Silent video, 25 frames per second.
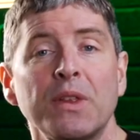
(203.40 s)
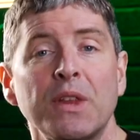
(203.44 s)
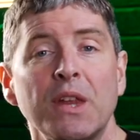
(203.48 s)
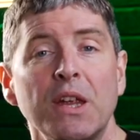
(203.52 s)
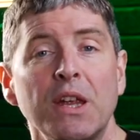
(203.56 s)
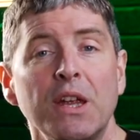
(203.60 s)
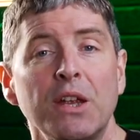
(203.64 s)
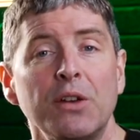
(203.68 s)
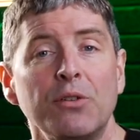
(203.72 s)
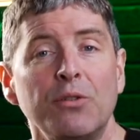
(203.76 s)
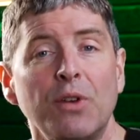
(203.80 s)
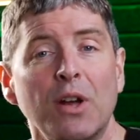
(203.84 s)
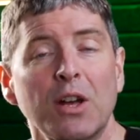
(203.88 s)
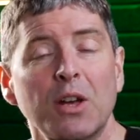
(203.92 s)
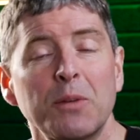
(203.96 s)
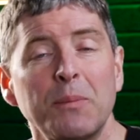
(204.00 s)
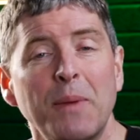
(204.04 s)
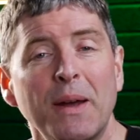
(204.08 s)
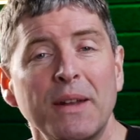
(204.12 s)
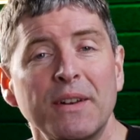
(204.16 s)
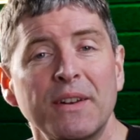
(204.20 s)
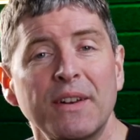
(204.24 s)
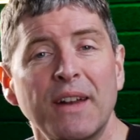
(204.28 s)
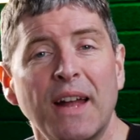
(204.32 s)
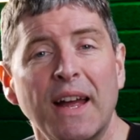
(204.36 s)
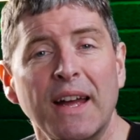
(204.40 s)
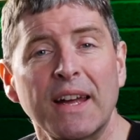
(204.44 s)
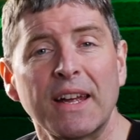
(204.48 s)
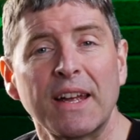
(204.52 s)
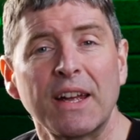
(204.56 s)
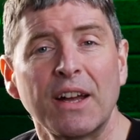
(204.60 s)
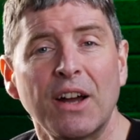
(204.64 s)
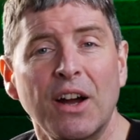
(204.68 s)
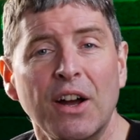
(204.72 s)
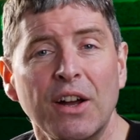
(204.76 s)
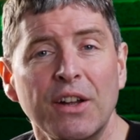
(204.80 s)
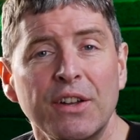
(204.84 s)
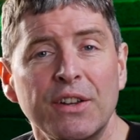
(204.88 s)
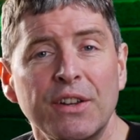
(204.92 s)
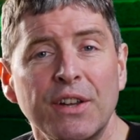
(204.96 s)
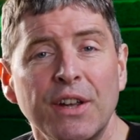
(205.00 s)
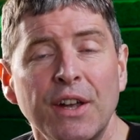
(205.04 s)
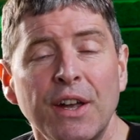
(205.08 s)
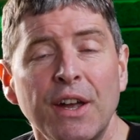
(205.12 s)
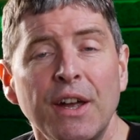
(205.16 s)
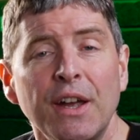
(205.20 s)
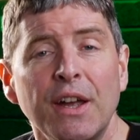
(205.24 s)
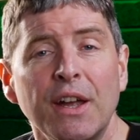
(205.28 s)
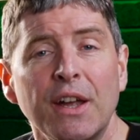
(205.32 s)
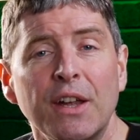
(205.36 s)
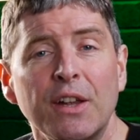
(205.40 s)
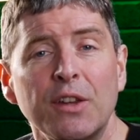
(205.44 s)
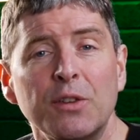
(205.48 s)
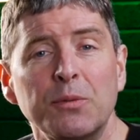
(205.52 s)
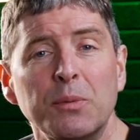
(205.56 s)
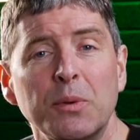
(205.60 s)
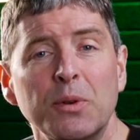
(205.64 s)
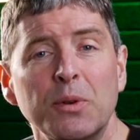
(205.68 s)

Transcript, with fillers: The recommended hanging height is